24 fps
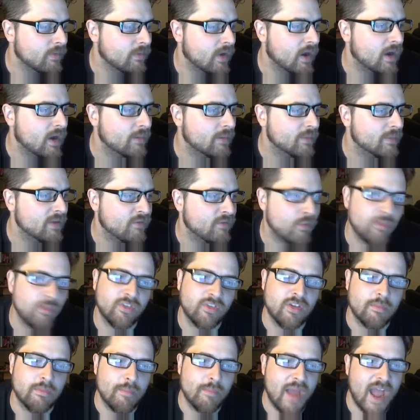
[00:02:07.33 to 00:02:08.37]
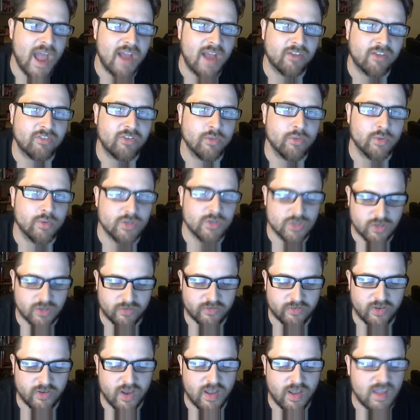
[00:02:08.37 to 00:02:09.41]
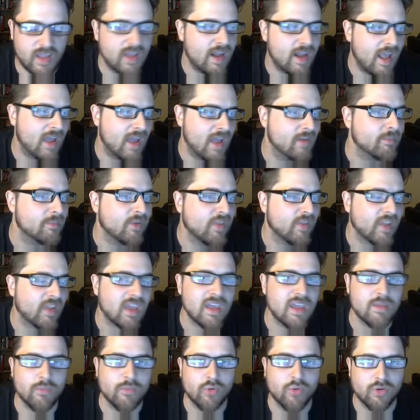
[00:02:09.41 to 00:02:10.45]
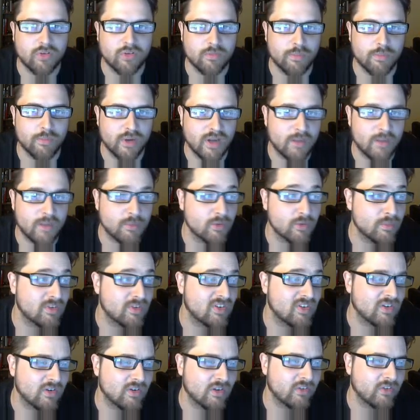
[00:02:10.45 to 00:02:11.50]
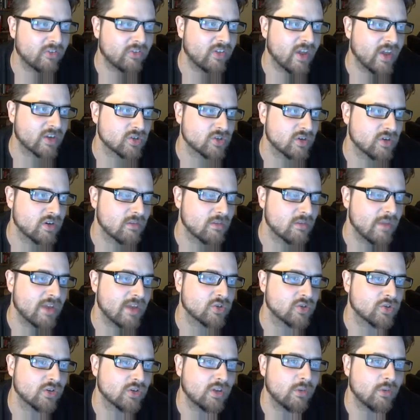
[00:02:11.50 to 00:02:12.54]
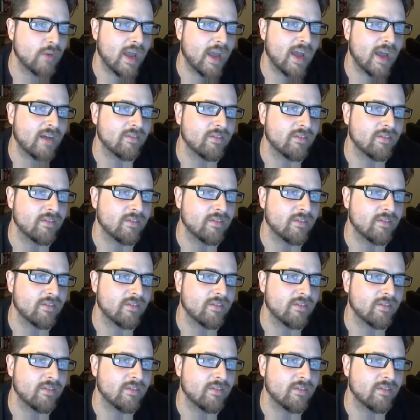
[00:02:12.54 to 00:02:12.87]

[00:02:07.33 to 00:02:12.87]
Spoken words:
If it was in Max, you would just hit M on the keyboard to bring up your material selection and make sure you have